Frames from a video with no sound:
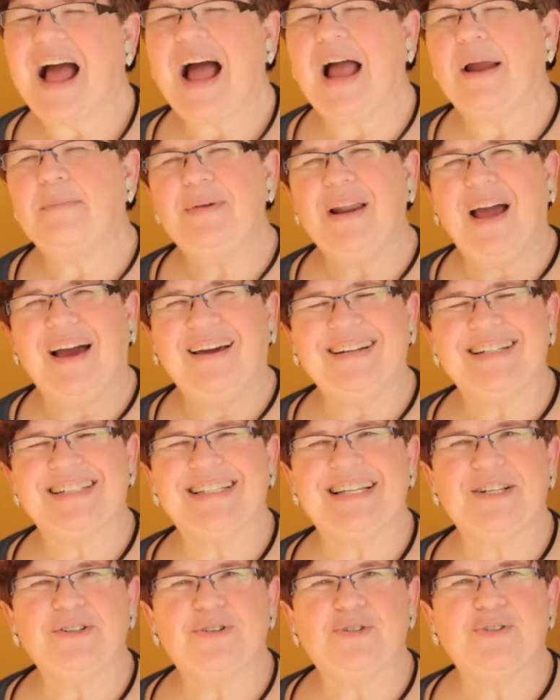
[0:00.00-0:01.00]
I'm not
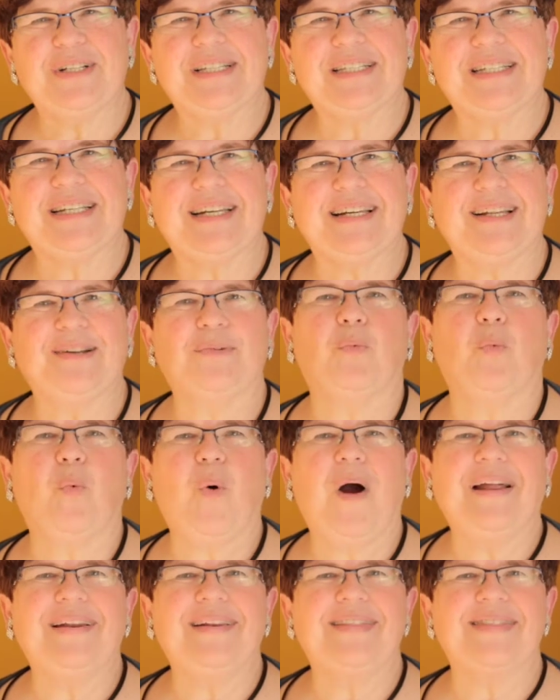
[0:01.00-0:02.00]
as interested in
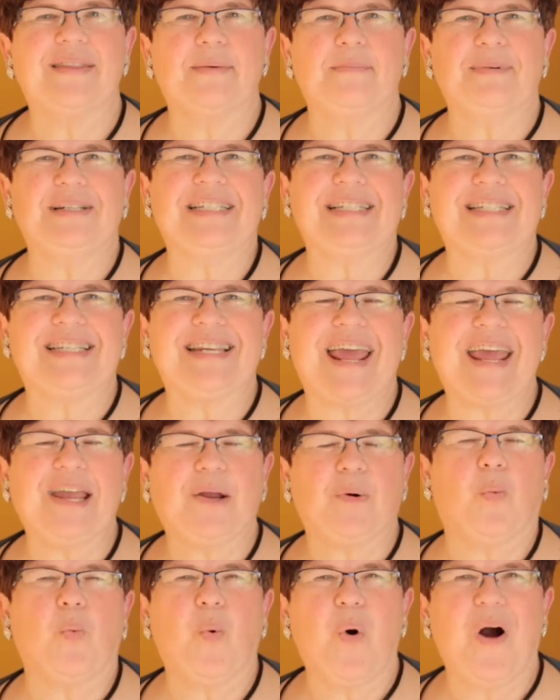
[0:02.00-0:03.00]
what the
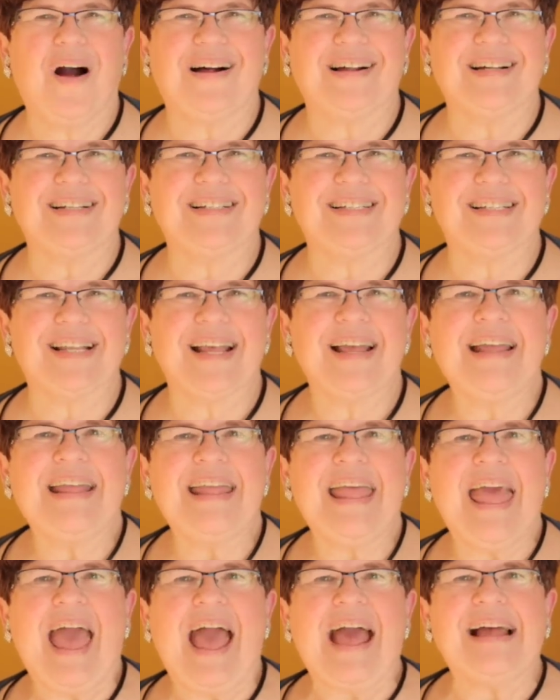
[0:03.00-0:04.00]
mistake was
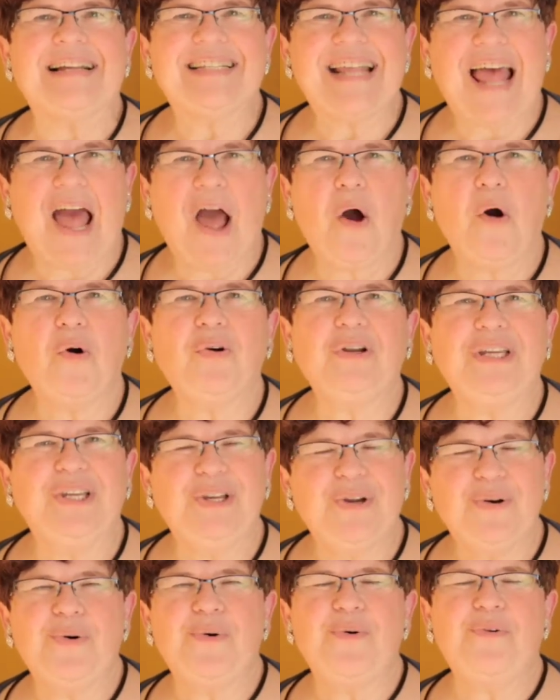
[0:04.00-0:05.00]
as how
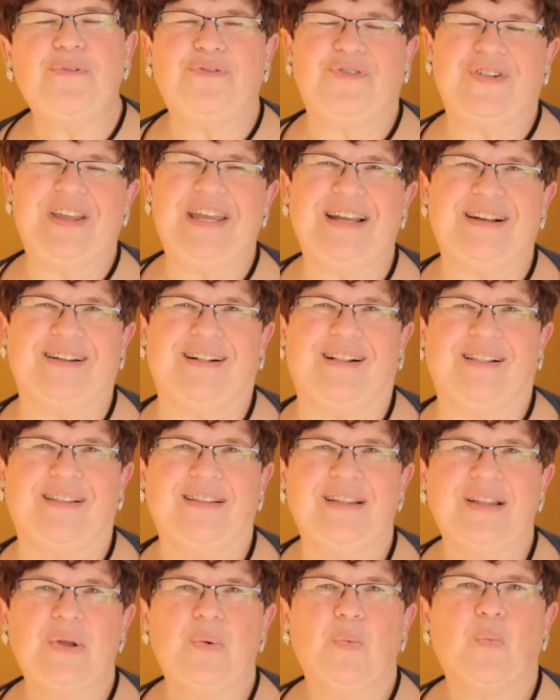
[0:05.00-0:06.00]
you feel
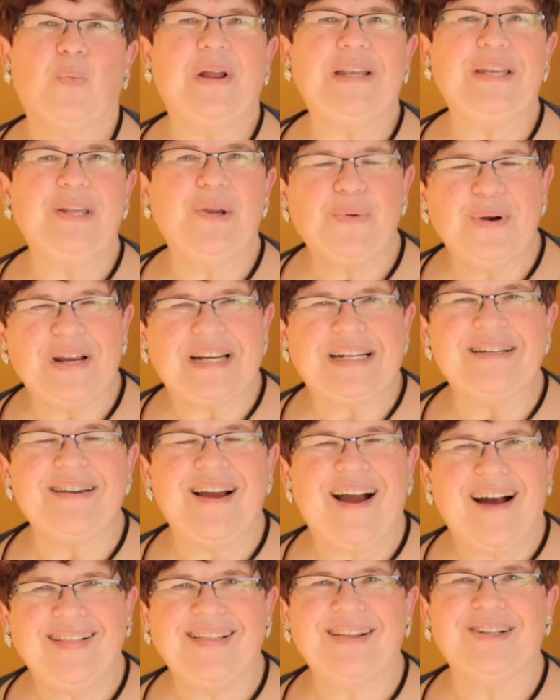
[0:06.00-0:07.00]
when you
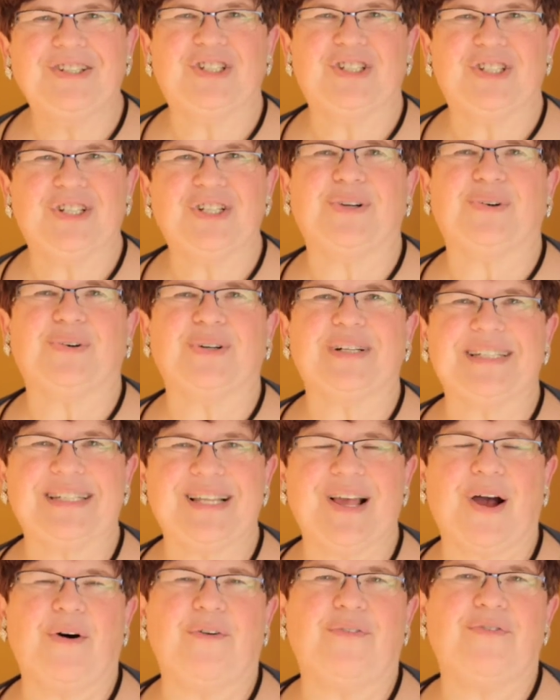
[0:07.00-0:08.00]
acknowledge to
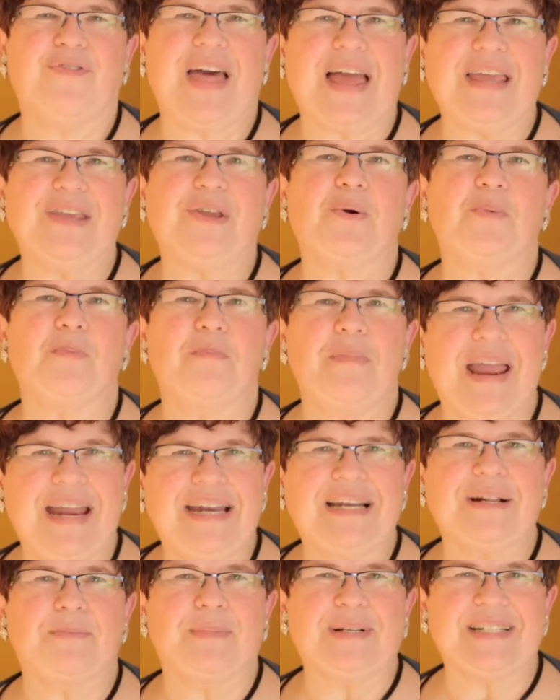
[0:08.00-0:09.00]
yourself that you
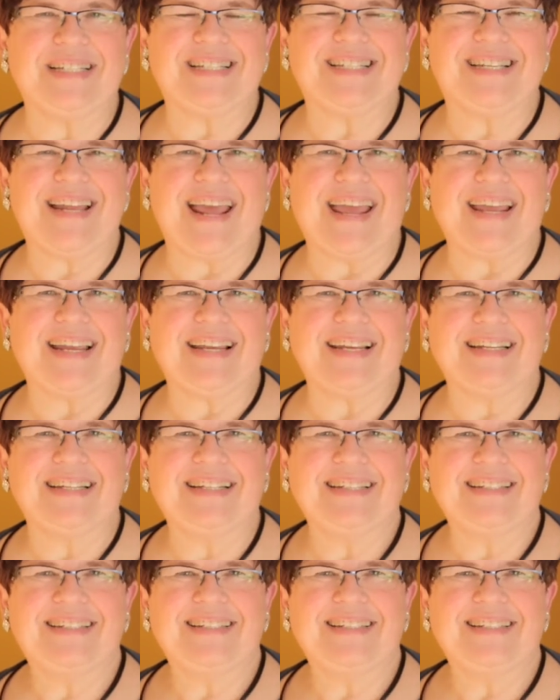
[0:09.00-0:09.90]
made a mistake.